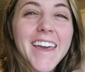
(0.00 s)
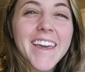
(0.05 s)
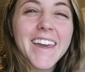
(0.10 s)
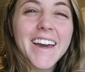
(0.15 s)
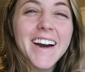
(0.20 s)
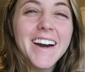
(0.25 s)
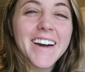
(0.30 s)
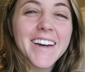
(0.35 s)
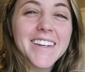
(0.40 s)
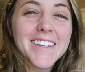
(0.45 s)
Hey
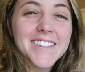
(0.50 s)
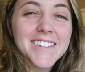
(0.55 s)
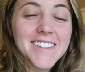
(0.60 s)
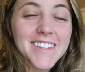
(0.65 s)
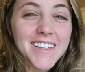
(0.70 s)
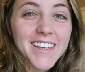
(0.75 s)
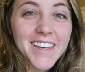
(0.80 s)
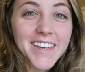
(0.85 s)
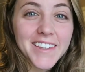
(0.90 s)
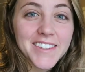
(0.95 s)
guys,
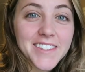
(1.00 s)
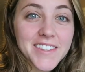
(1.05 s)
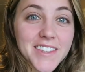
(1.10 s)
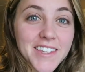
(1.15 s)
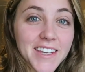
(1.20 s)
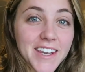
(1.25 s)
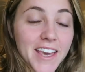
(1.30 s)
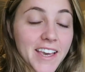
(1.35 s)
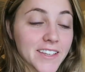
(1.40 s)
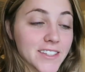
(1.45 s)
it's
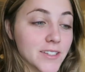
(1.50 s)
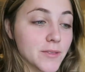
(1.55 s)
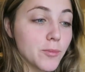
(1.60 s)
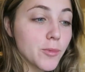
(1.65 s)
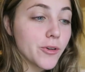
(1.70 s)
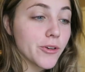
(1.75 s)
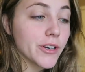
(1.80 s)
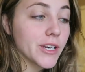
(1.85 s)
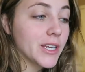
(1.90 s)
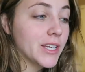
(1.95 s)
the next
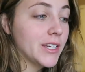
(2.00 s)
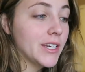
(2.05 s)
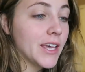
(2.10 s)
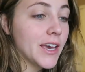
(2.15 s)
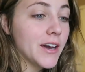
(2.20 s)
morning